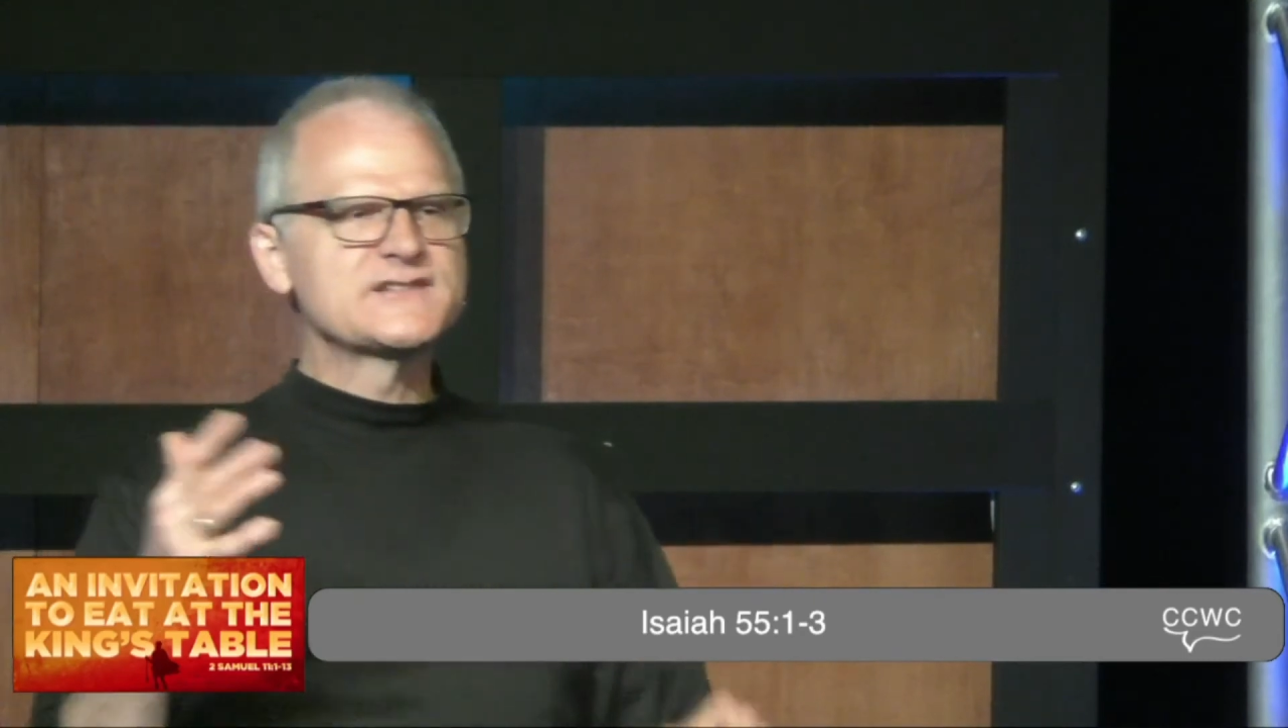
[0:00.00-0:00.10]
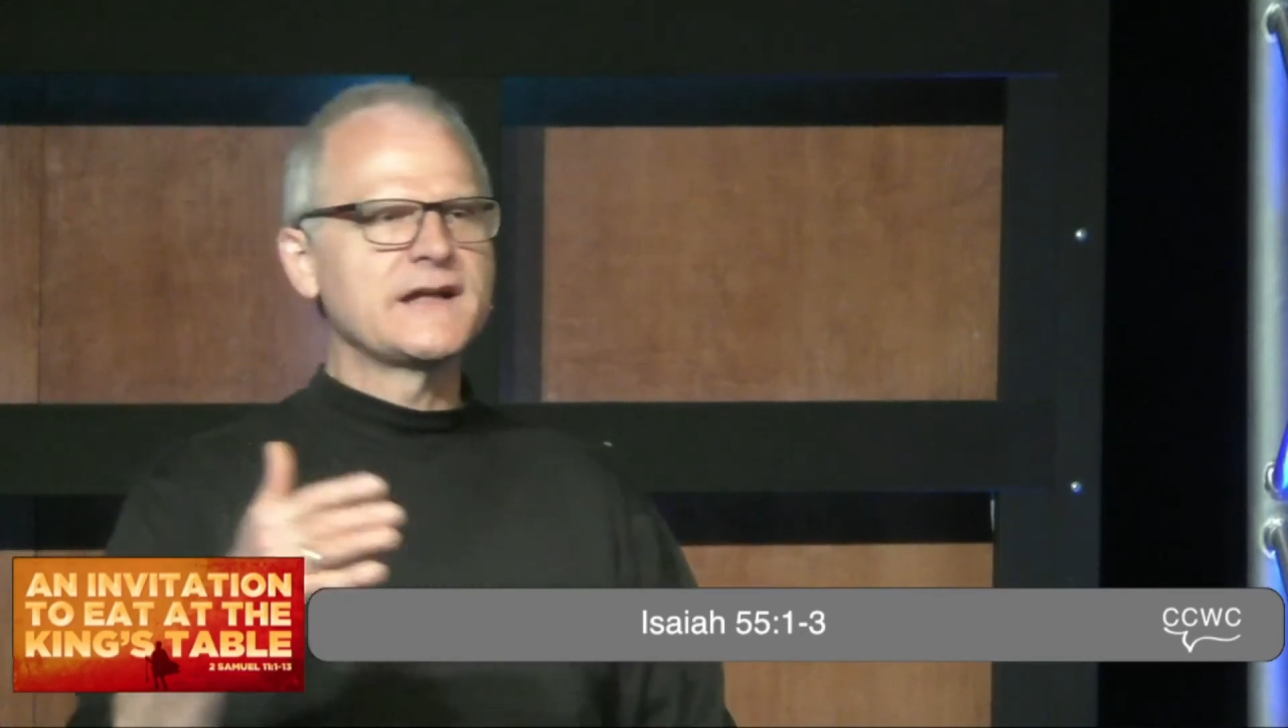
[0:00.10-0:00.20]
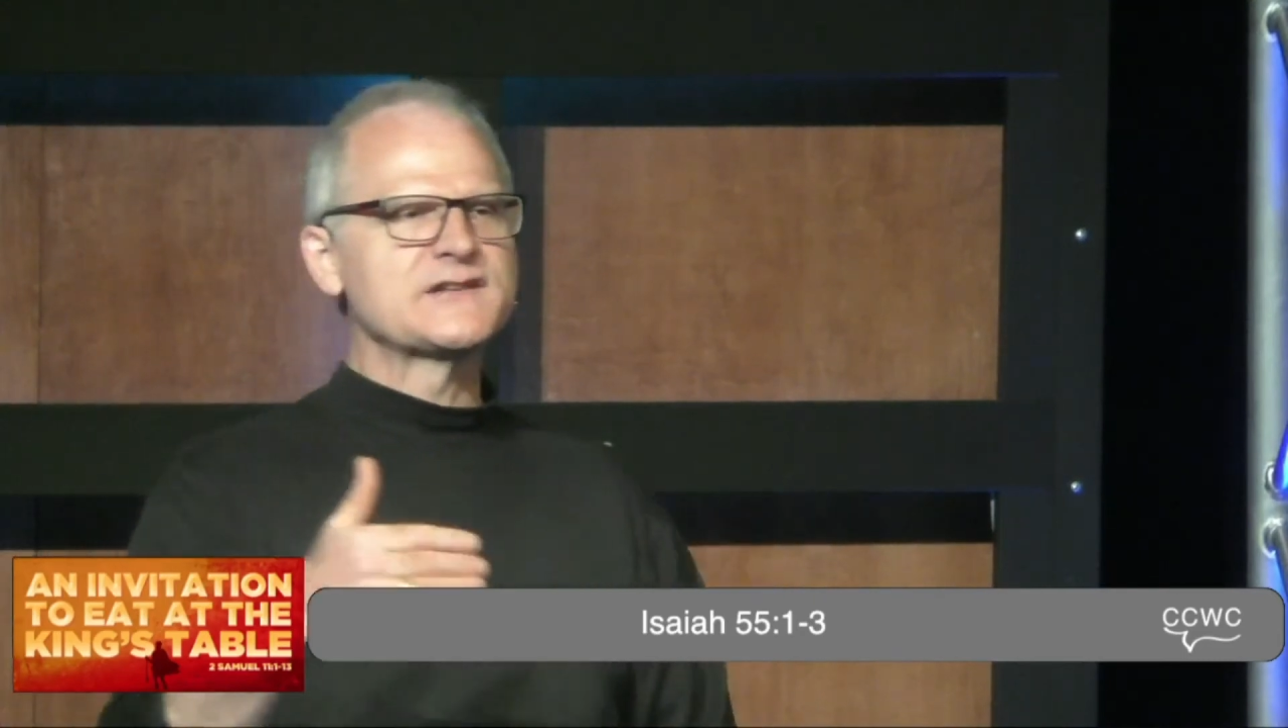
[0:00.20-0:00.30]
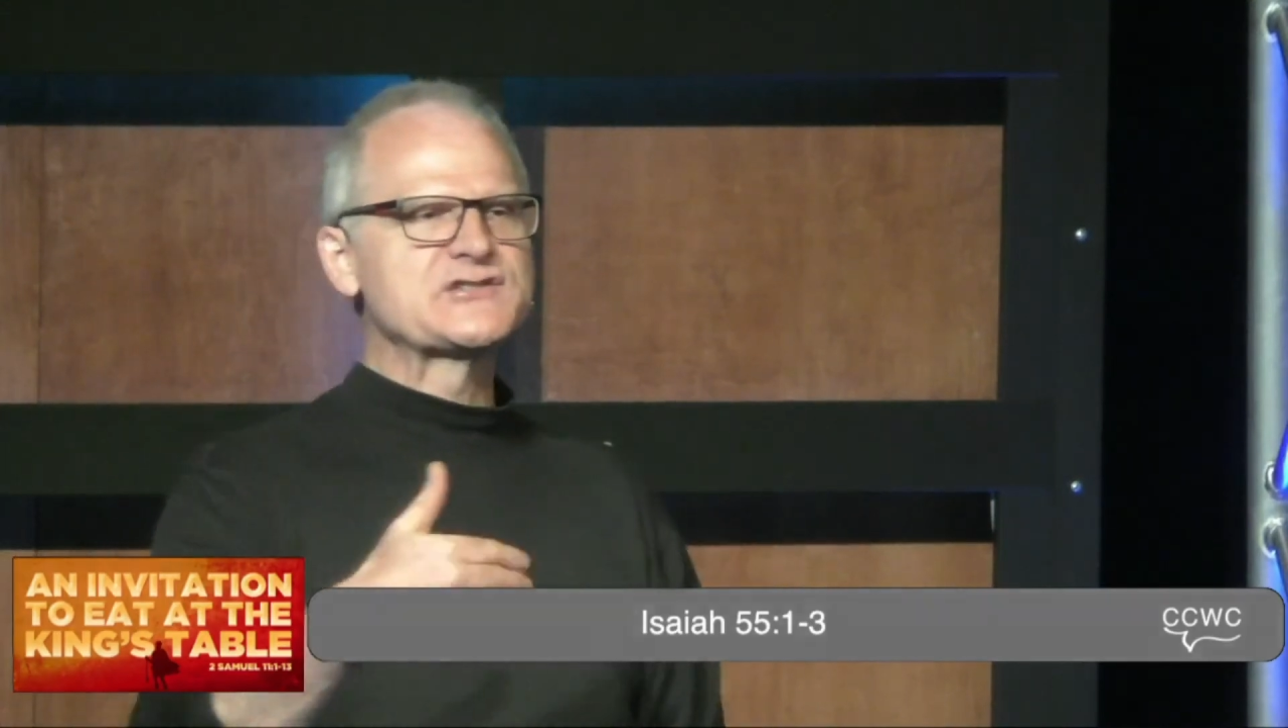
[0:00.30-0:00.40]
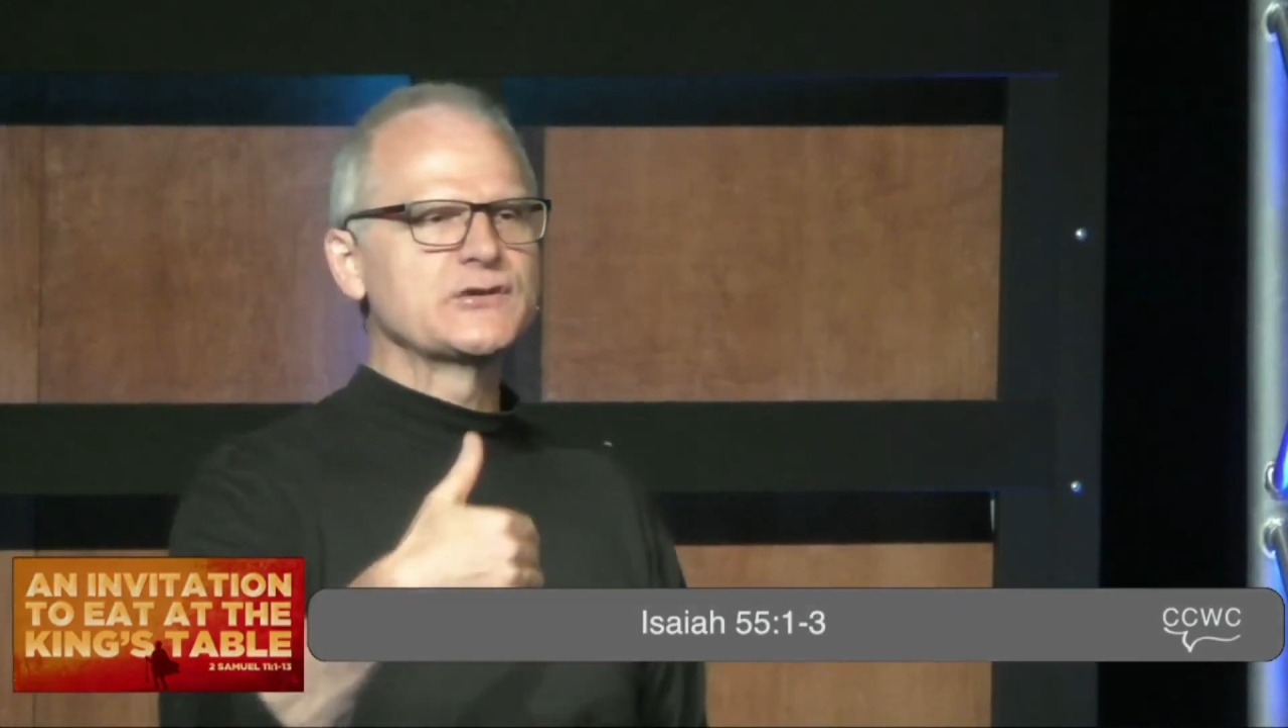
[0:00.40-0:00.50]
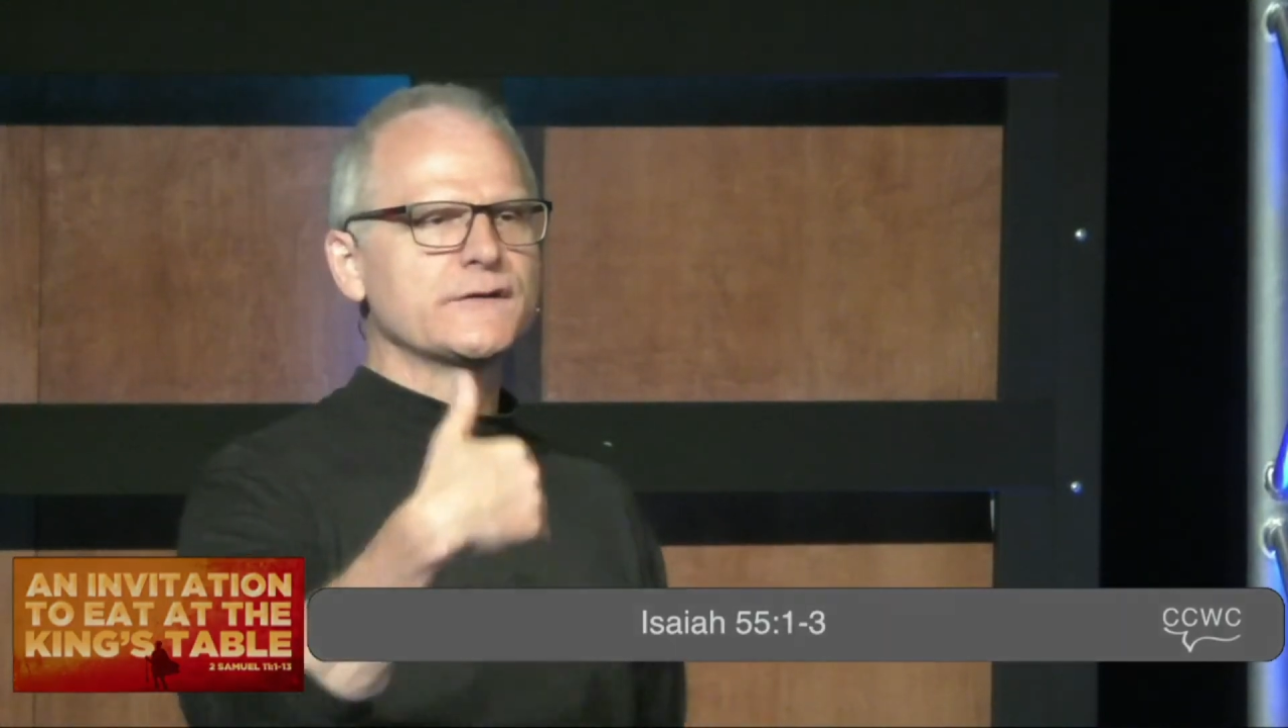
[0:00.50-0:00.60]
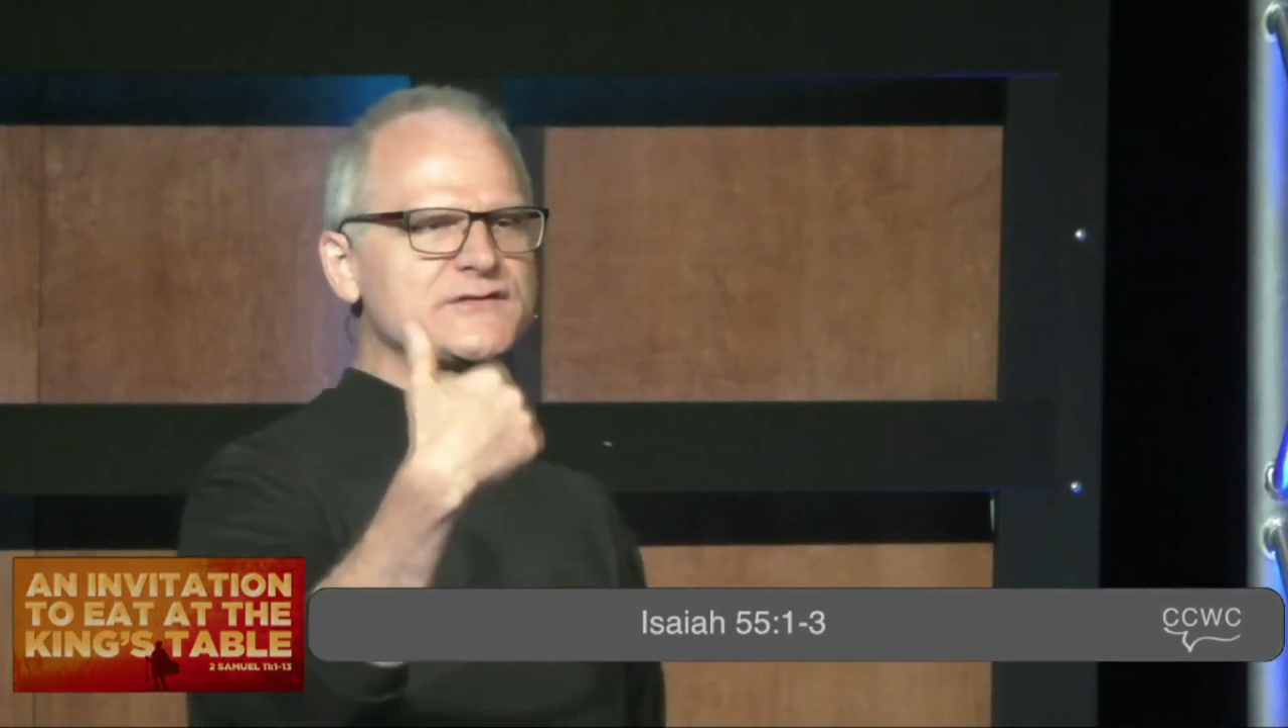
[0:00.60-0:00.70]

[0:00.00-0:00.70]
not serve